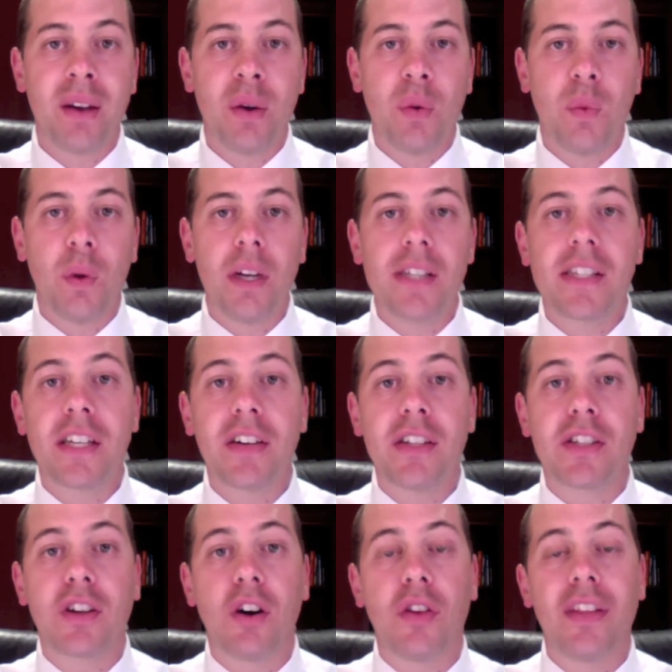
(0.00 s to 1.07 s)
We're in a series
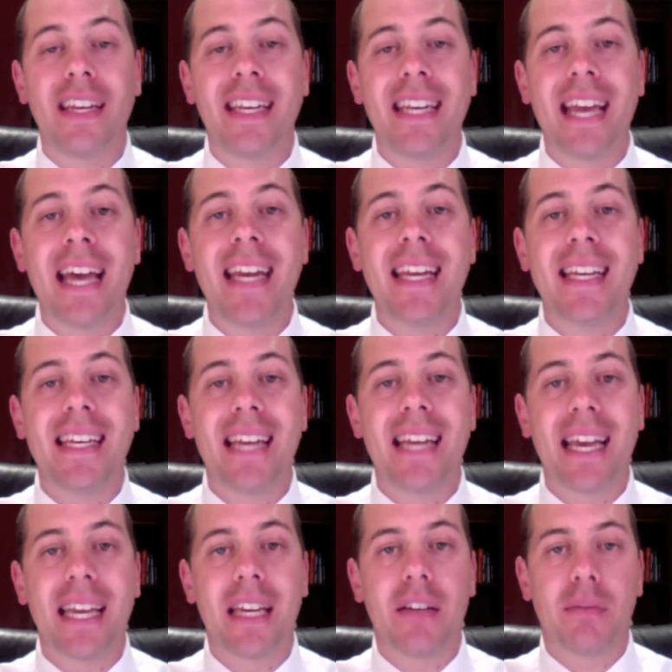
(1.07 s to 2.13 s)
called the Net
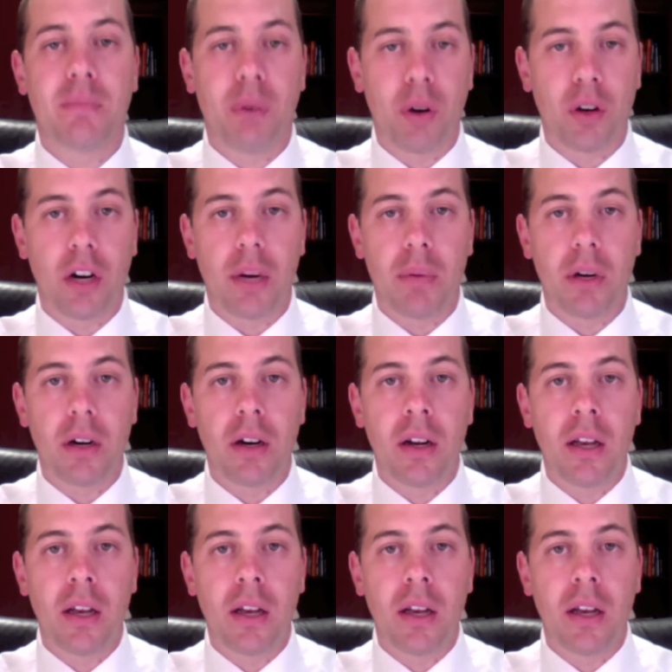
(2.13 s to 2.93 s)
Negative Programmer.